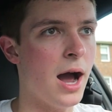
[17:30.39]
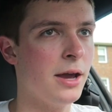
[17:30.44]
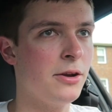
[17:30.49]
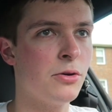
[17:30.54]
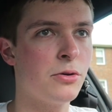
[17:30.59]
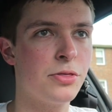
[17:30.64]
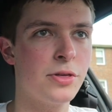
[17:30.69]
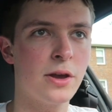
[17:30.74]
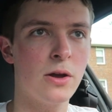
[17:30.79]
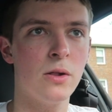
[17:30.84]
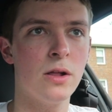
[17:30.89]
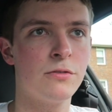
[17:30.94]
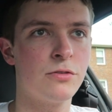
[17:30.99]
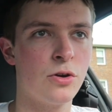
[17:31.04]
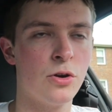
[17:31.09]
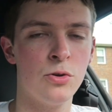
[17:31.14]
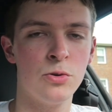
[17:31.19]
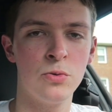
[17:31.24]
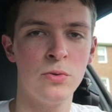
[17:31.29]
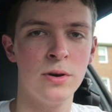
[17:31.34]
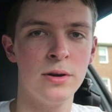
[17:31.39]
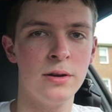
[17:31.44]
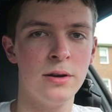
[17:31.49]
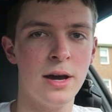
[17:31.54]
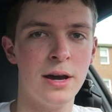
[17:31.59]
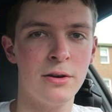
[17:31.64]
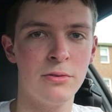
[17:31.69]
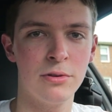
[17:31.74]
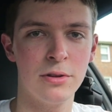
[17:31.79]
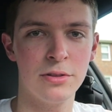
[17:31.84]
I don't think I'll ever own one.
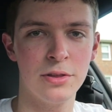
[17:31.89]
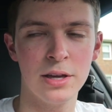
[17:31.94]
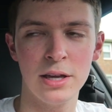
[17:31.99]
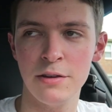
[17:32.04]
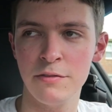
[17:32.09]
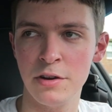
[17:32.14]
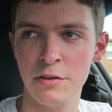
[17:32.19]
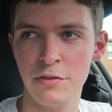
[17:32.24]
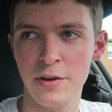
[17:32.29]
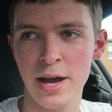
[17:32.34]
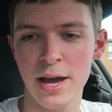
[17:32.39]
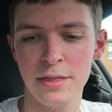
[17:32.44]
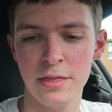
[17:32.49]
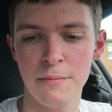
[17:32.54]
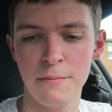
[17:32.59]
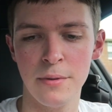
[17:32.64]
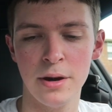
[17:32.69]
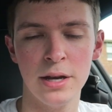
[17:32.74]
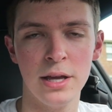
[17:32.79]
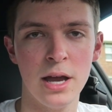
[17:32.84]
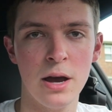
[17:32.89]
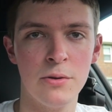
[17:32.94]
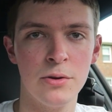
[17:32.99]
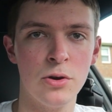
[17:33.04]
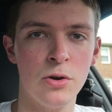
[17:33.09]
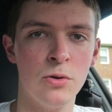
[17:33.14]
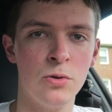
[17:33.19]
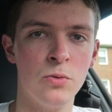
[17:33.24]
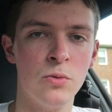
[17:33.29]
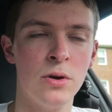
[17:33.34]
I don't think even if I had the money I would
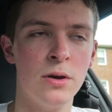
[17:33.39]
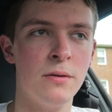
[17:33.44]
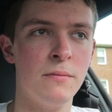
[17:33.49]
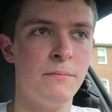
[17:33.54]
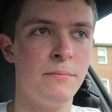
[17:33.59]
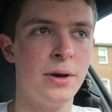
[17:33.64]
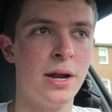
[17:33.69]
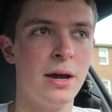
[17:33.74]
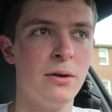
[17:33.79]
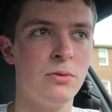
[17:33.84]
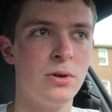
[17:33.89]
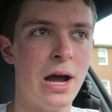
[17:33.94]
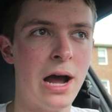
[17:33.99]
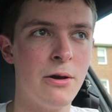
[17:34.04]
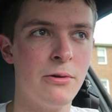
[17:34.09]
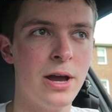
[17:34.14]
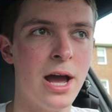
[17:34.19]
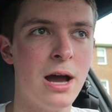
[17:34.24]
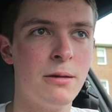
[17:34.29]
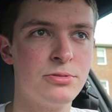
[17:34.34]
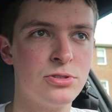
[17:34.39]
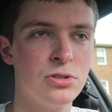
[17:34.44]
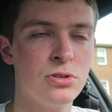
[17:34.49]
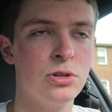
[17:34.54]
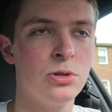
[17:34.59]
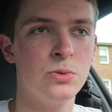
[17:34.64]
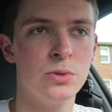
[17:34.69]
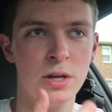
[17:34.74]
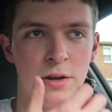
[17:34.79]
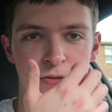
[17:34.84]
own one, but I
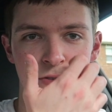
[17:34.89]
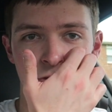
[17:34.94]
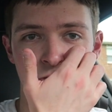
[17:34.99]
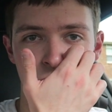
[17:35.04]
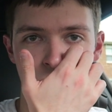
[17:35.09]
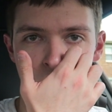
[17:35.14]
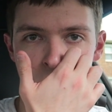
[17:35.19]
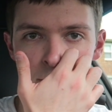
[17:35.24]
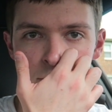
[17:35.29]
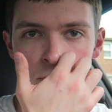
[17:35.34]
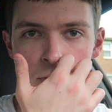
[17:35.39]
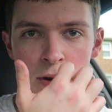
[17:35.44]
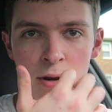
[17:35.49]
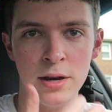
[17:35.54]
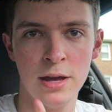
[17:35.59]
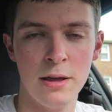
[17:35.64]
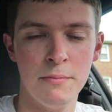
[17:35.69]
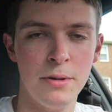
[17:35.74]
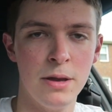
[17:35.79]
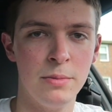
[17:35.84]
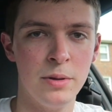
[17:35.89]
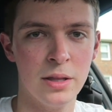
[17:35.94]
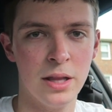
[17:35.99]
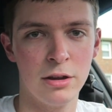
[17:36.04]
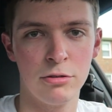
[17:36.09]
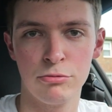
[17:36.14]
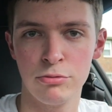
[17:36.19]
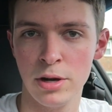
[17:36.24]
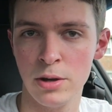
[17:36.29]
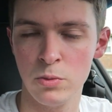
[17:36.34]
absolutely would love to drive one and maybe
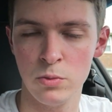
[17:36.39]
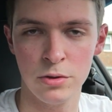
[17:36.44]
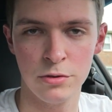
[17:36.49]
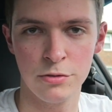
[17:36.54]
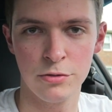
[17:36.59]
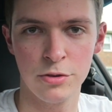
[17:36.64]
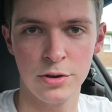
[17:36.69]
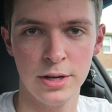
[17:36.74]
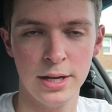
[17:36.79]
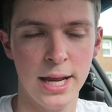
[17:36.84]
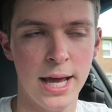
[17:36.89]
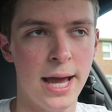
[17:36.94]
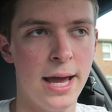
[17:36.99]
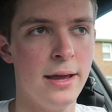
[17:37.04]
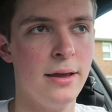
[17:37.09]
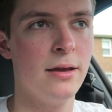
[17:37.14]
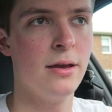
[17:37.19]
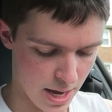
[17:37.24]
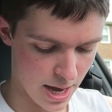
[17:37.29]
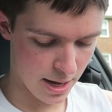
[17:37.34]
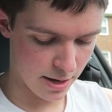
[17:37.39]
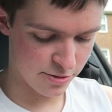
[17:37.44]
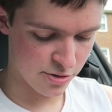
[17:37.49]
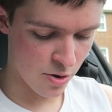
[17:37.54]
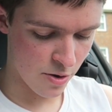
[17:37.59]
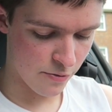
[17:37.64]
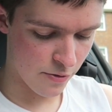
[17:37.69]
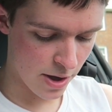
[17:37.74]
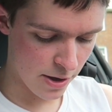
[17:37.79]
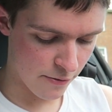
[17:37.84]
like rent one for a day. And
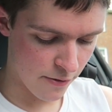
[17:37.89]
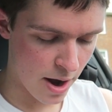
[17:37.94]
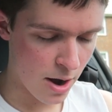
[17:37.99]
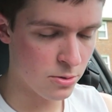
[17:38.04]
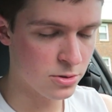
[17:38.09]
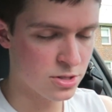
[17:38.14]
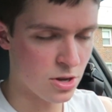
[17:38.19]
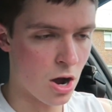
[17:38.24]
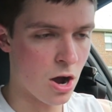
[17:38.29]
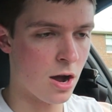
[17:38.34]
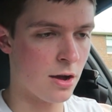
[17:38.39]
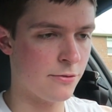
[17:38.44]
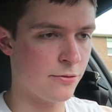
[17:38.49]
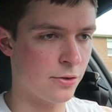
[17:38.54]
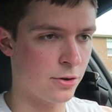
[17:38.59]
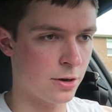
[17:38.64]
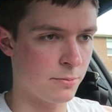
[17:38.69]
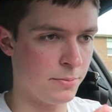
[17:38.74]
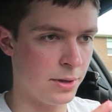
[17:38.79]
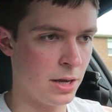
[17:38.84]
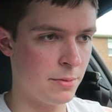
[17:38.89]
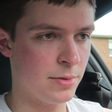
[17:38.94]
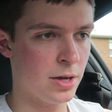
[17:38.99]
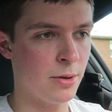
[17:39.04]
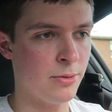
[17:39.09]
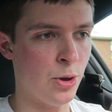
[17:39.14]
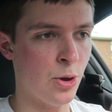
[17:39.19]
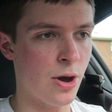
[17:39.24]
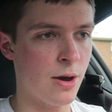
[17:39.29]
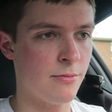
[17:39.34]
so if I was offered a
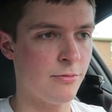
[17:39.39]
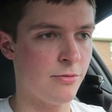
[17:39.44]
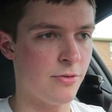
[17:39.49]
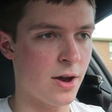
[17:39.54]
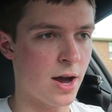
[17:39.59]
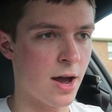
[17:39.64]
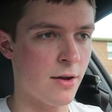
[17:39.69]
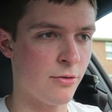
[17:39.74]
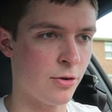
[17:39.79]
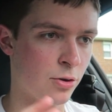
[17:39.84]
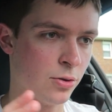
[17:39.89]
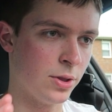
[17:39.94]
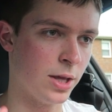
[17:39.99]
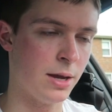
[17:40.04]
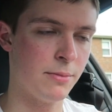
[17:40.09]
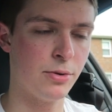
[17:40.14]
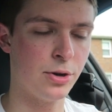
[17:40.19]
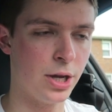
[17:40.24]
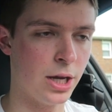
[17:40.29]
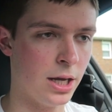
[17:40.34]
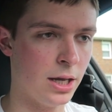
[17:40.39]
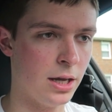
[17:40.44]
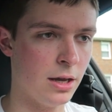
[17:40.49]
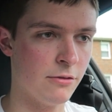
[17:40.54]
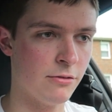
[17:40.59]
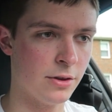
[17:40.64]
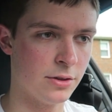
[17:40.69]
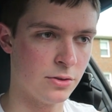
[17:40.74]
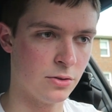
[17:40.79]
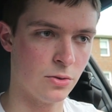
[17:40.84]
BMW M5 or a Lamborghini
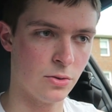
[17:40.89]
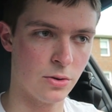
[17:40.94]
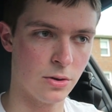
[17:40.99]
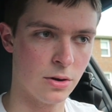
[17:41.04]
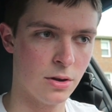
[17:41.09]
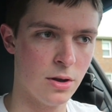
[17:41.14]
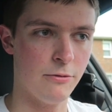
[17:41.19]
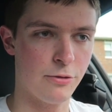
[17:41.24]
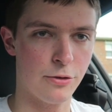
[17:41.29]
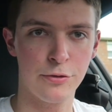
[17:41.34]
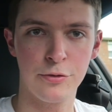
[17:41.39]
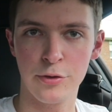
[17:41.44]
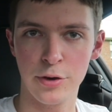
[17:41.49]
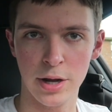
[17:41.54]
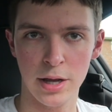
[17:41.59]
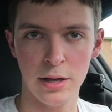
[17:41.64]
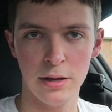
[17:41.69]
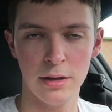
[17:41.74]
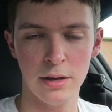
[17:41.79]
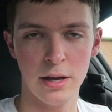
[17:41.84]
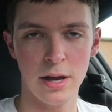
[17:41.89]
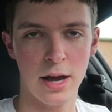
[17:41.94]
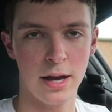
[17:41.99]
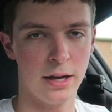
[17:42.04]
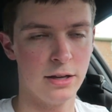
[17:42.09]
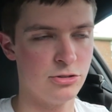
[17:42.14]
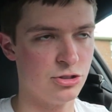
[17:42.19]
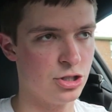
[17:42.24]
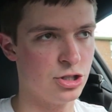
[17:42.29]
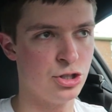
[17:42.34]
Aventador for free, I
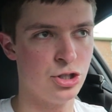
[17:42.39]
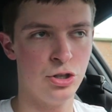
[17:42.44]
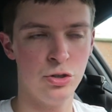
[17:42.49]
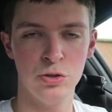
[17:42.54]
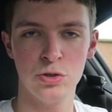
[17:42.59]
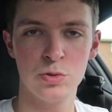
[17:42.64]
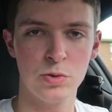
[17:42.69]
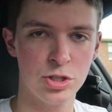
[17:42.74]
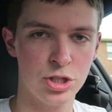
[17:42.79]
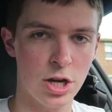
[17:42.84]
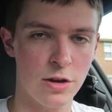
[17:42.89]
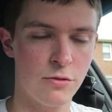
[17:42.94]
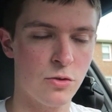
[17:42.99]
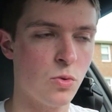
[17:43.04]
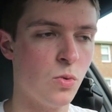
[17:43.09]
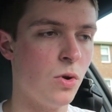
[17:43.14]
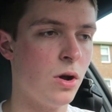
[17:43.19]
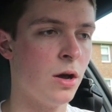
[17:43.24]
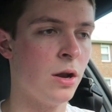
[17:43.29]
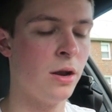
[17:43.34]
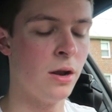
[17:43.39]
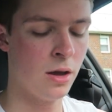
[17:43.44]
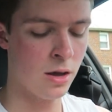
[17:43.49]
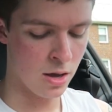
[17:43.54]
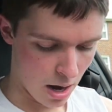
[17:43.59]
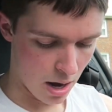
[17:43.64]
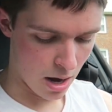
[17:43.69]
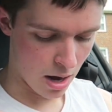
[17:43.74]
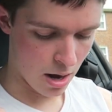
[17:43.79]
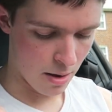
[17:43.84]
could just choose whichever one.
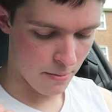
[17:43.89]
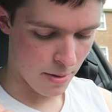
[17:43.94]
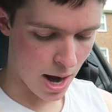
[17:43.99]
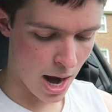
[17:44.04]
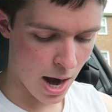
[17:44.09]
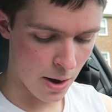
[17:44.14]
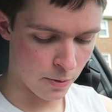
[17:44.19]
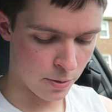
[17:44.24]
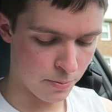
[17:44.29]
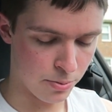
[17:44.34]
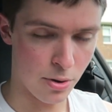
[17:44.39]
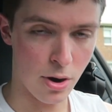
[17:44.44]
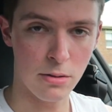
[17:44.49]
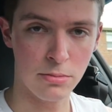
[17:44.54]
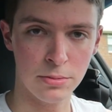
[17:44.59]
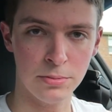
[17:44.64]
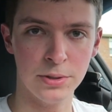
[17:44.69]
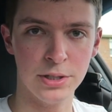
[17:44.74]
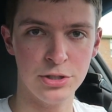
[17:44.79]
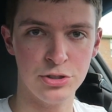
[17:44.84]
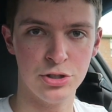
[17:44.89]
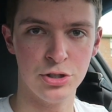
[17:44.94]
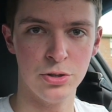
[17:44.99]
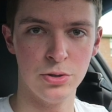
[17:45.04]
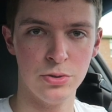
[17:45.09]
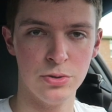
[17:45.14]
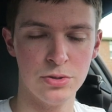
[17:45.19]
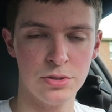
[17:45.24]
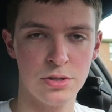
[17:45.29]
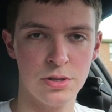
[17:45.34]
I would probably
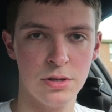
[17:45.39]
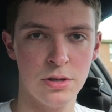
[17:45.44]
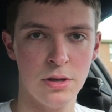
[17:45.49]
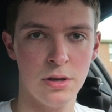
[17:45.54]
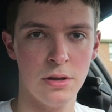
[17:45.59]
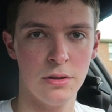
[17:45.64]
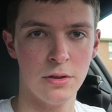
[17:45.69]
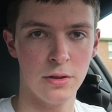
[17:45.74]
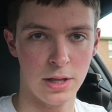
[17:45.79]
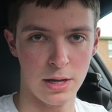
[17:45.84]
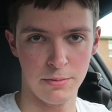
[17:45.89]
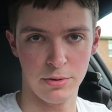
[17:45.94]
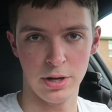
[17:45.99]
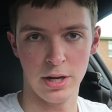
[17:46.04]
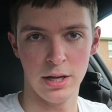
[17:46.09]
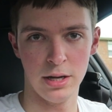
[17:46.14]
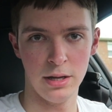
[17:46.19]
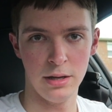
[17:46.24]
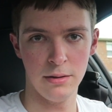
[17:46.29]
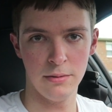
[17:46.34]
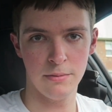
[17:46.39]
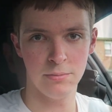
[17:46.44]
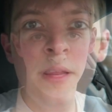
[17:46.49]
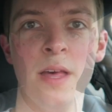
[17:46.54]
choose the Lamborghini.